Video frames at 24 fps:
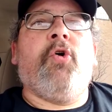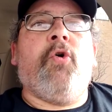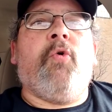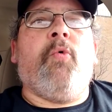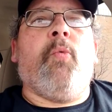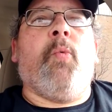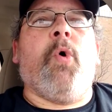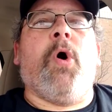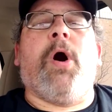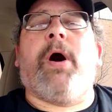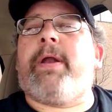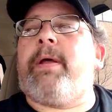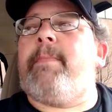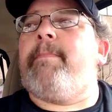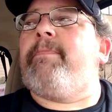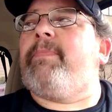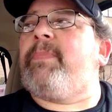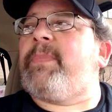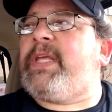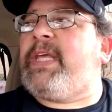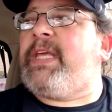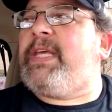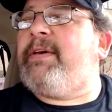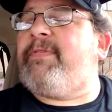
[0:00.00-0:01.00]
want to
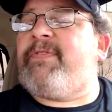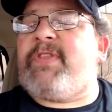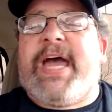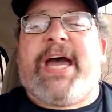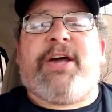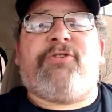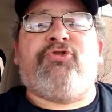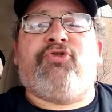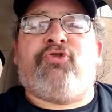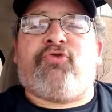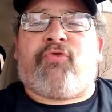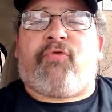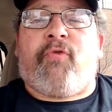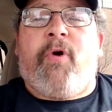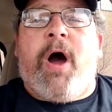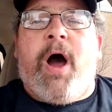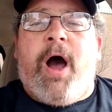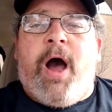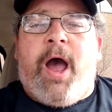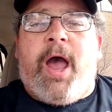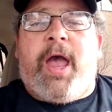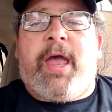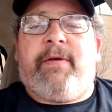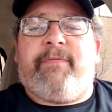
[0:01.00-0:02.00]
give that
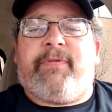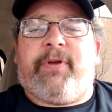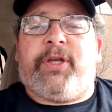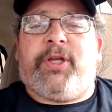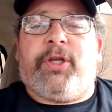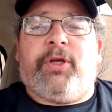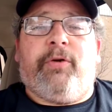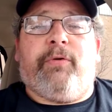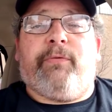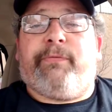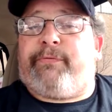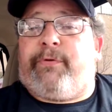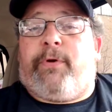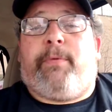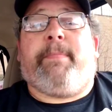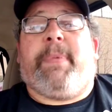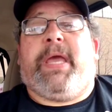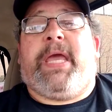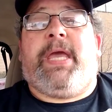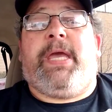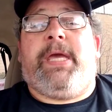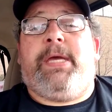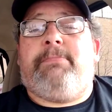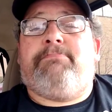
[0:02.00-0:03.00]
drive in you. For
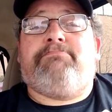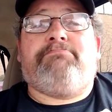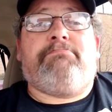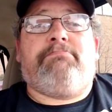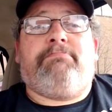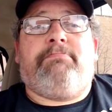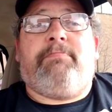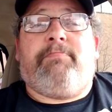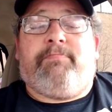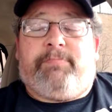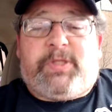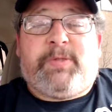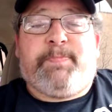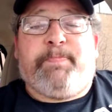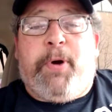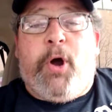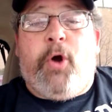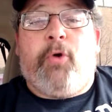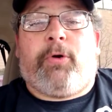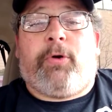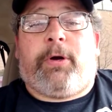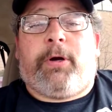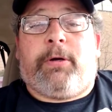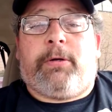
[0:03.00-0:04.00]
me, it's
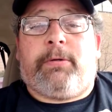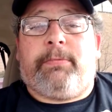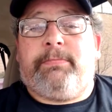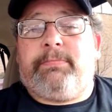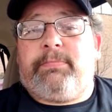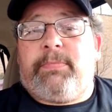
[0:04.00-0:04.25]
poker.